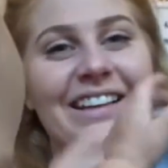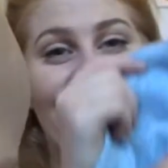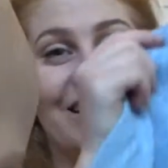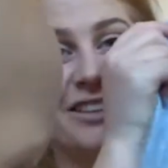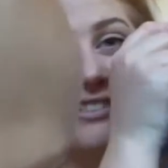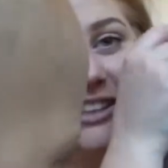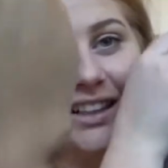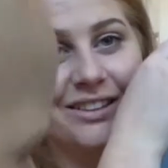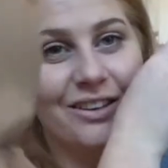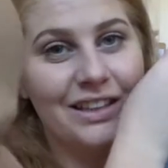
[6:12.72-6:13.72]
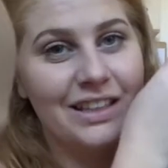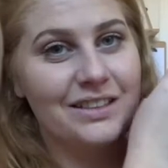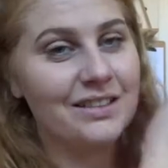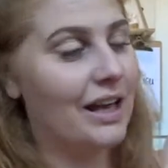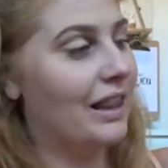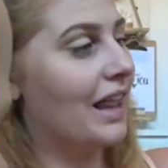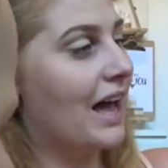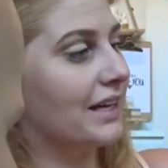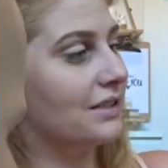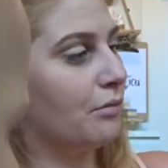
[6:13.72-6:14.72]
Yeah, so we just got this
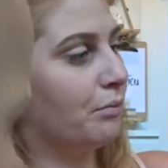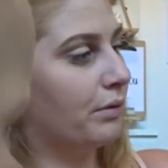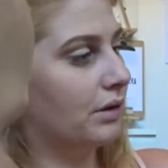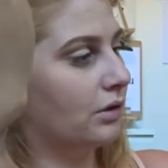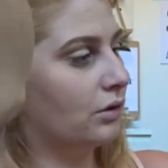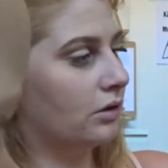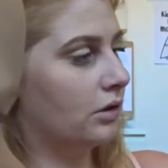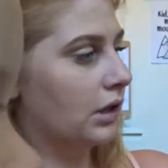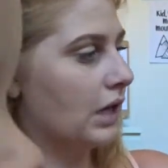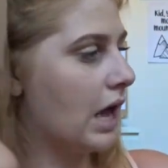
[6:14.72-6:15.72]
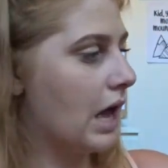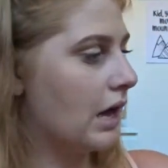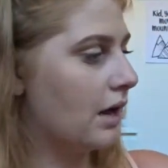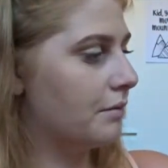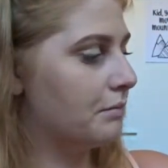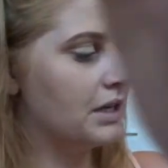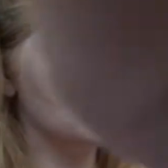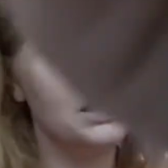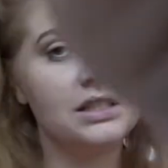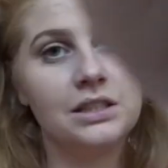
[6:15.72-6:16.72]
light blue
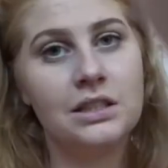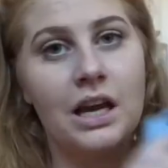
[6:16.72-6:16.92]
knitted